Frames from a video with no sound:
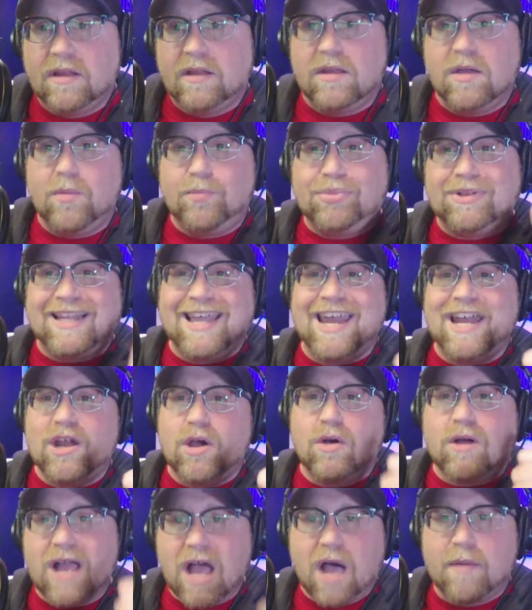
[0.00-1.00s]
the
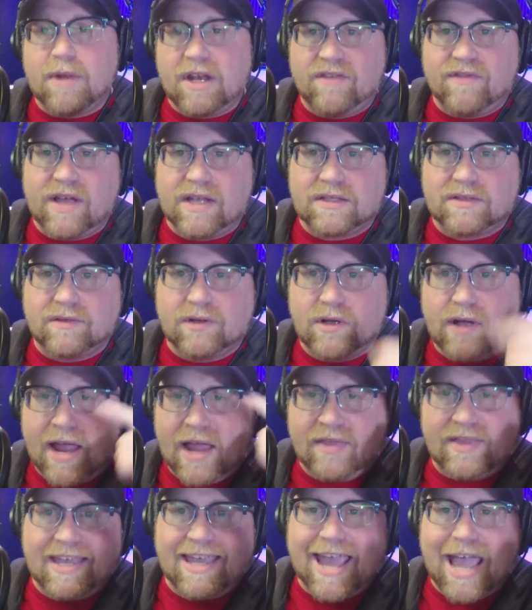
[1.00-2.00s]
Plano Comedy Festival
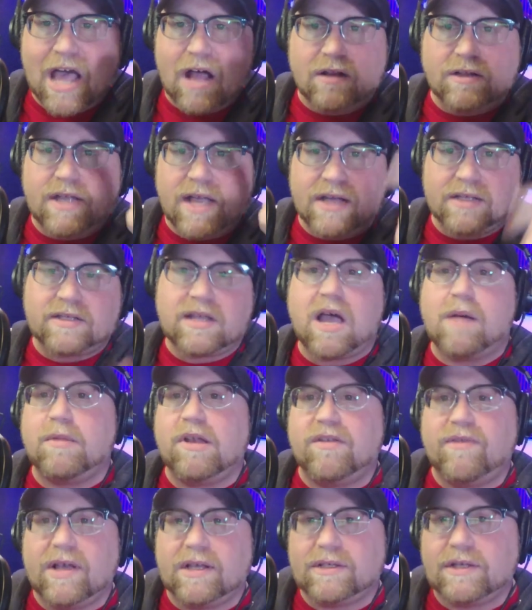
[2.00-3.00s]
and the Hell Yes
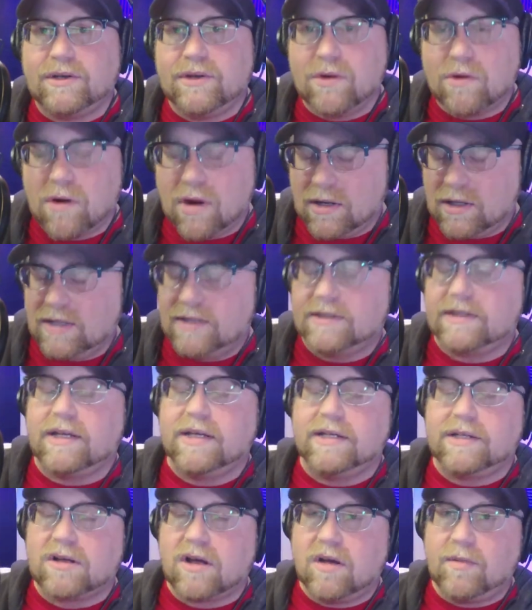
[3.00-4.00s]
Comedy Fest in New Orleans.
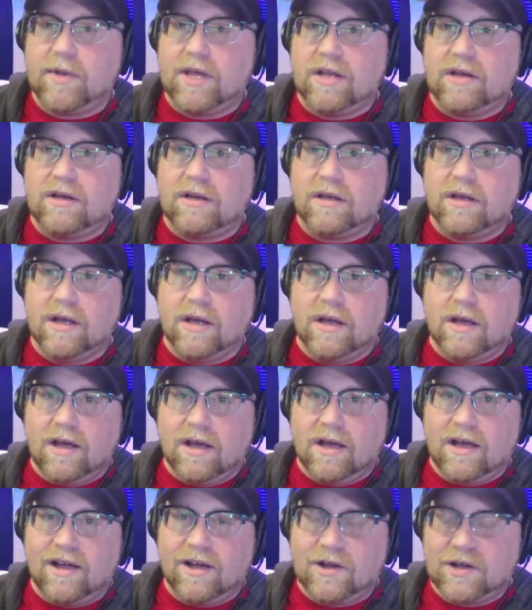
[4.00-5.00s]
It's going to be
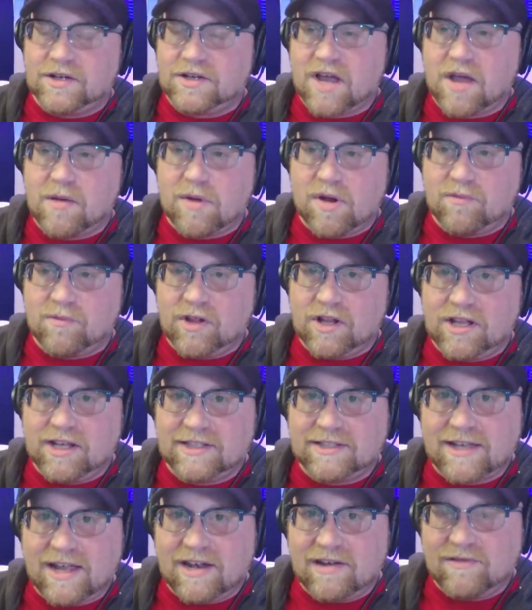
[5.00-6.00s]
a good time, and I'm really
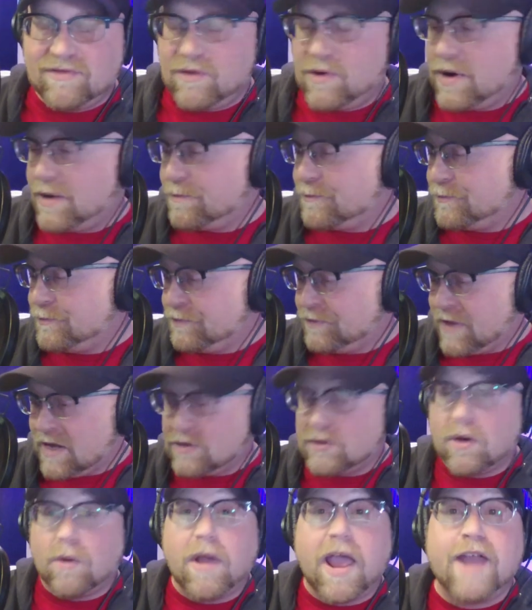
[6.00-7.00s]
excited for it.
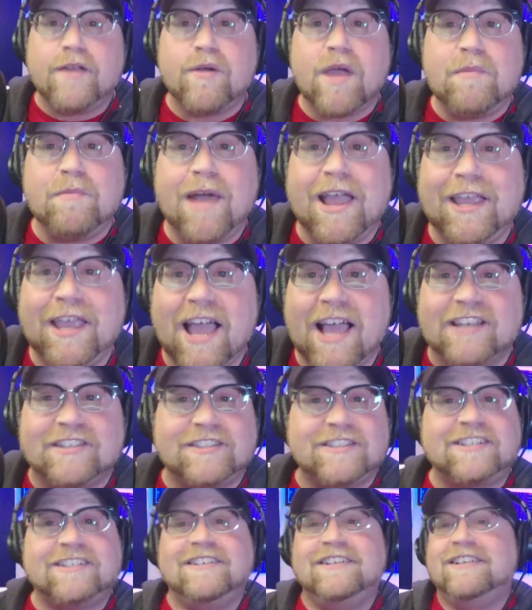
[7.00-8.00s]
So, anyway, my
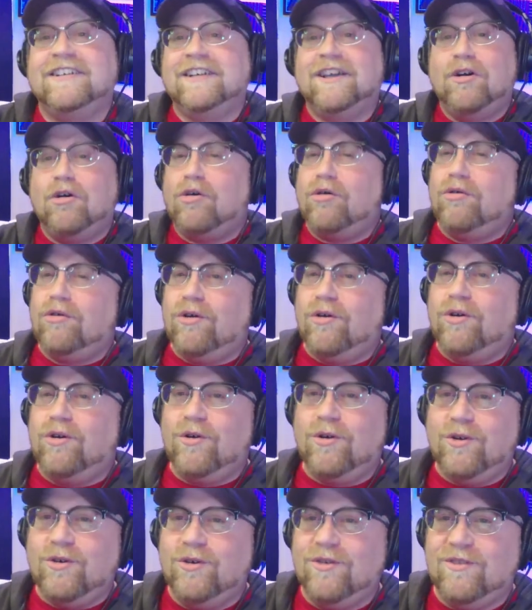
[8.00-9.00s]
guest.
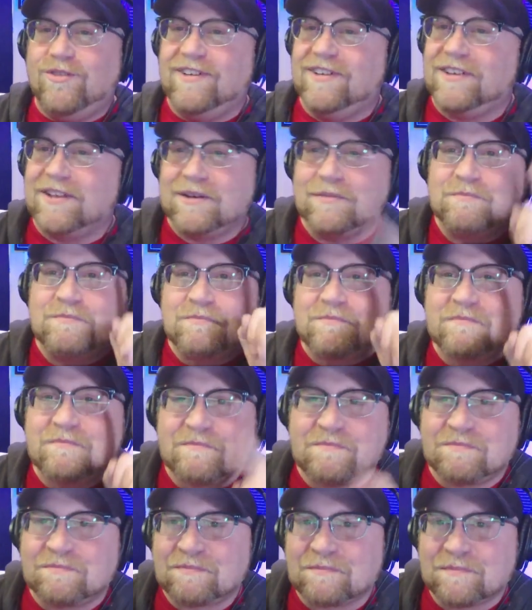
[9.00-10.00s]
Ooh,
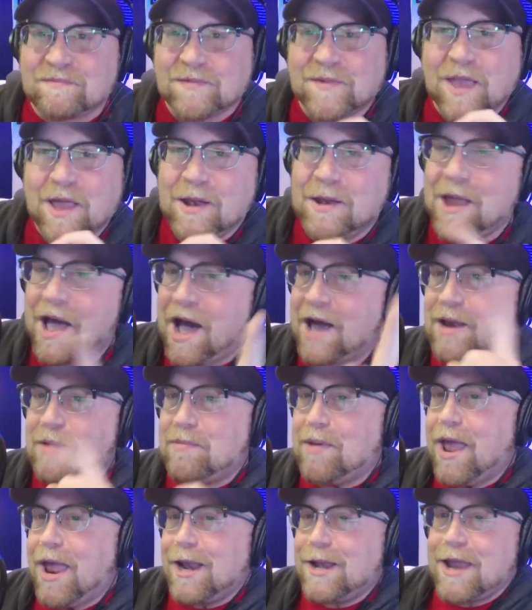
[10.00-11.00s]
not a
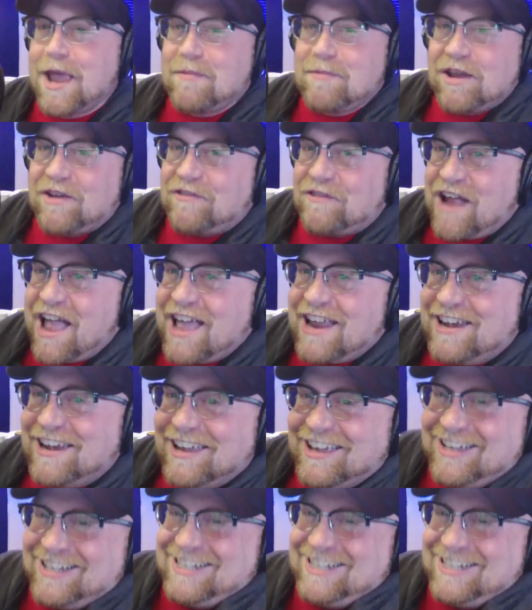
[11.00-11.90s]
pandemic friend,